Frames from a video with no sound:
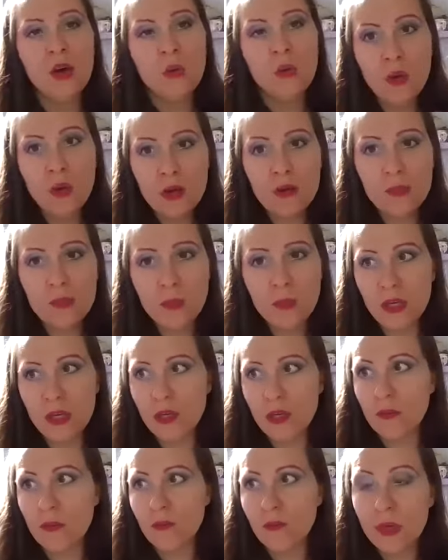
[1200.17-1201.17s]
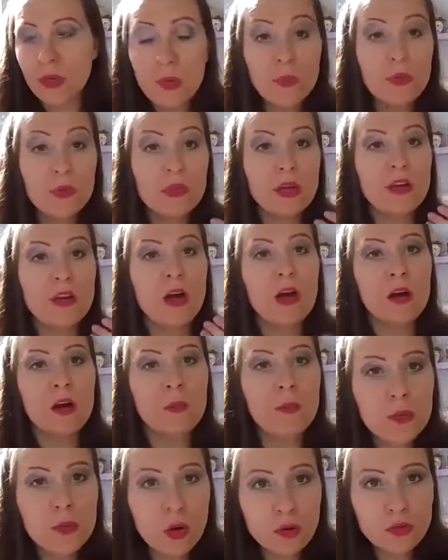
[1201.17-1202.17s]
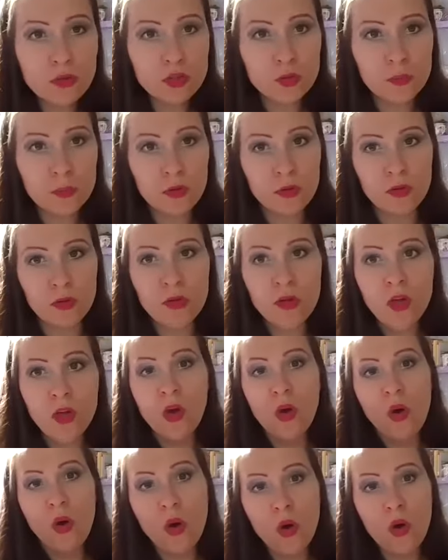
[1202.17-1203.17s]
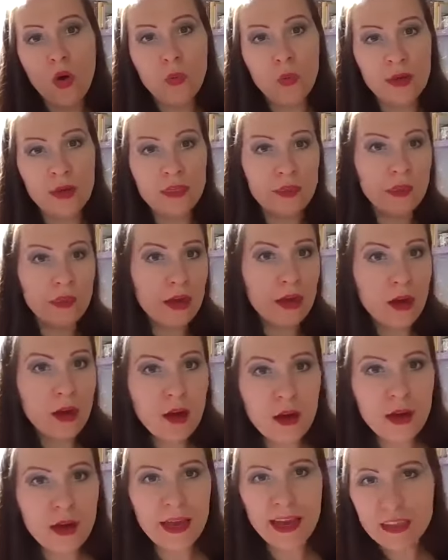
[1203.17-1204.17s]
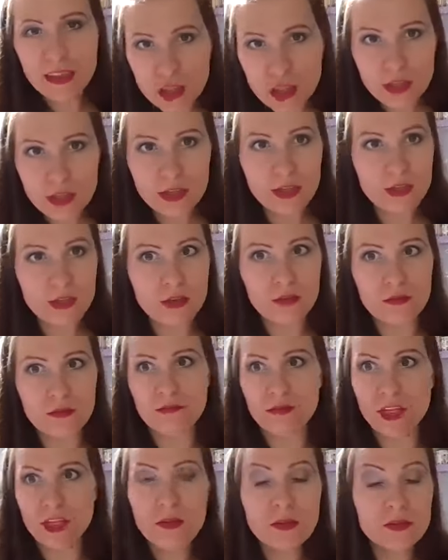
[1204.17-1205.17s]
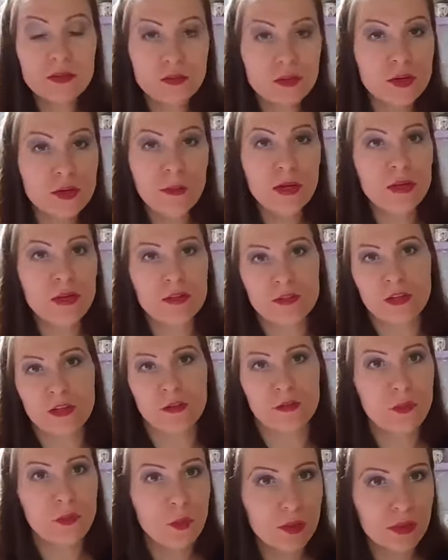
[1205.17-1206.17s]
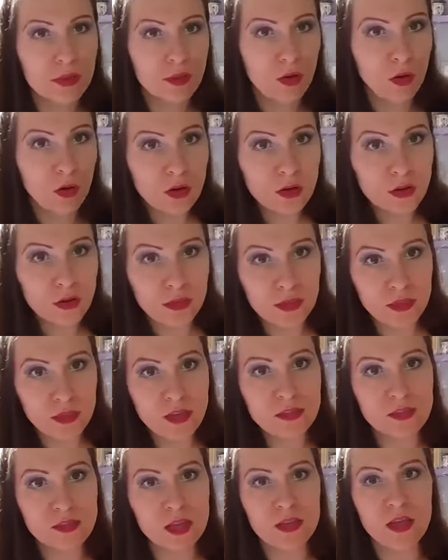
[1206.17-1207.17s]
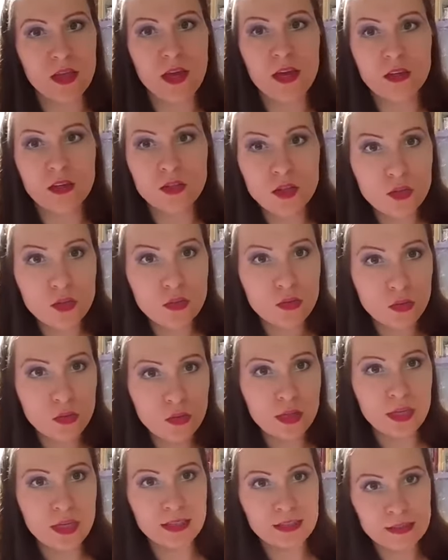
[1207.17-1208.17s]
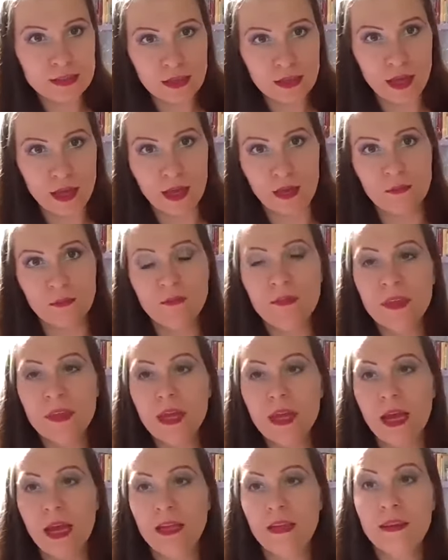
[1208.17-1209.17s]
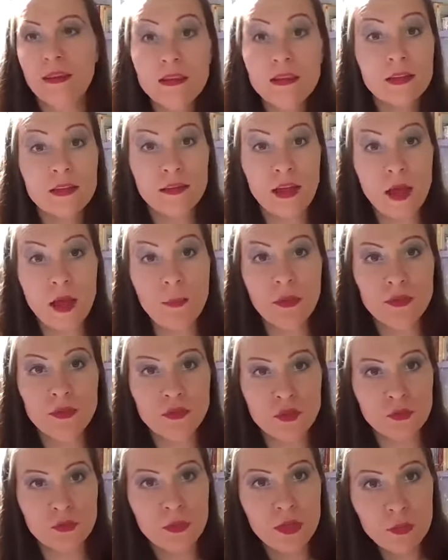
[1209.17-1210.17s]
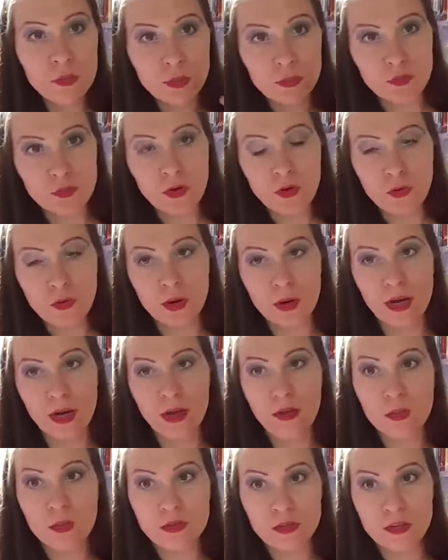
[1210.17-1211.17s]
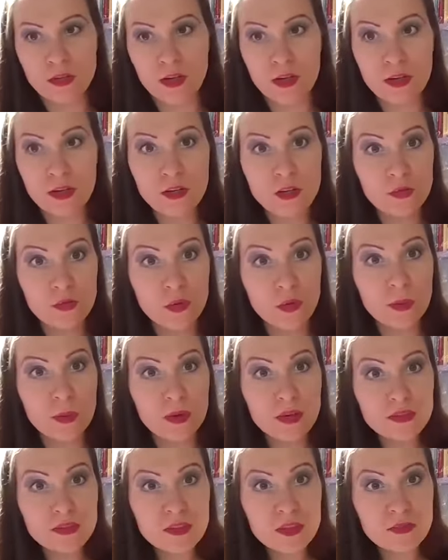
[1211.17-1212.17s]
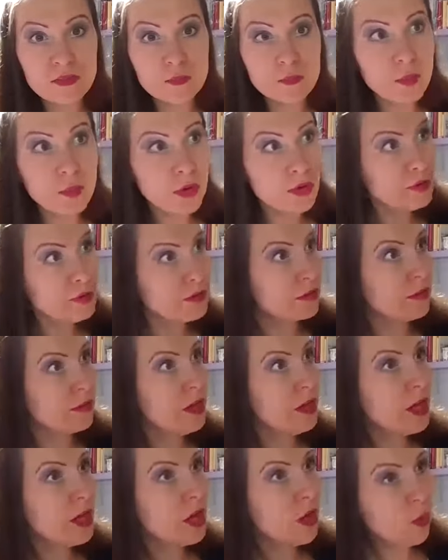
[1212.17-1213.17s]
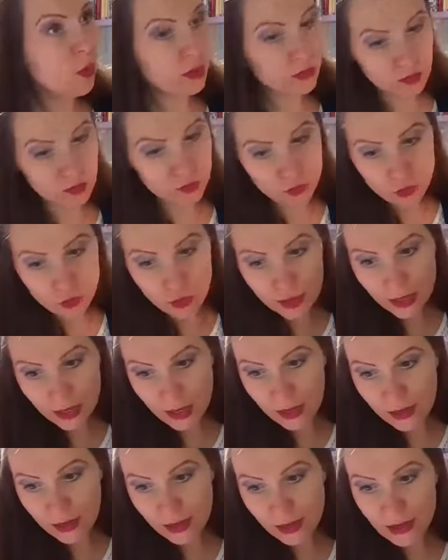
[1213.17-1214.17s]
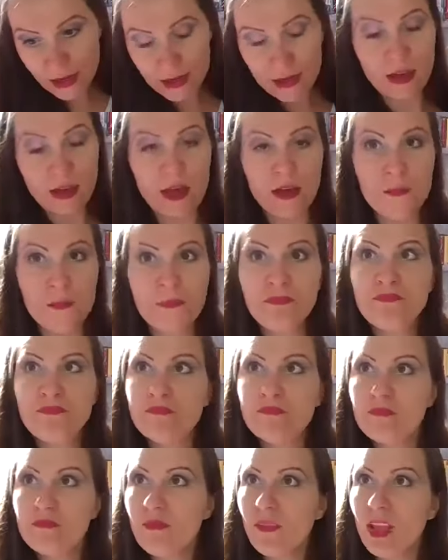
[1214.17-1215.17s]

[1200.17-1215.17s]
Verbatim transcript: will be people that are approachable or whether they are actually discriminative with all of the things that they are doing and saying. And this has happened to me before when I was in an interview because this person was really um,